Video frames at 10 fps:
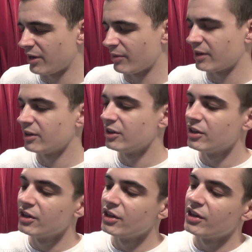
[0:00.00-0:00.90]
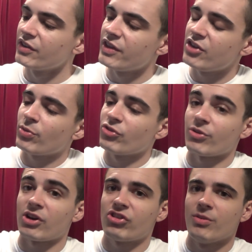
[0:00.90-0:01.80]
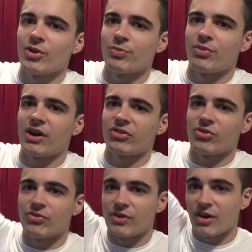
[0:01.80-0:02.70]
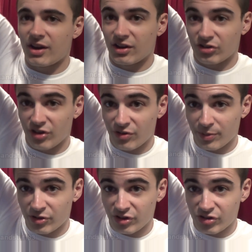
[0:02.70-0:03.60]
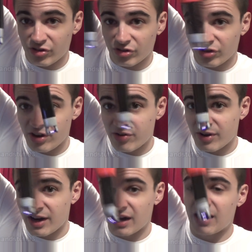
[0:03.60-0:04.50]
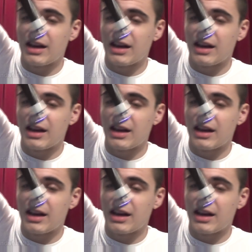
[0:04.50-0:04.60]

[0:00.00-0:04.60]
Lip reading: But anyway, these ones are actually the most practical for lighting stuff, because as you can see, you can get at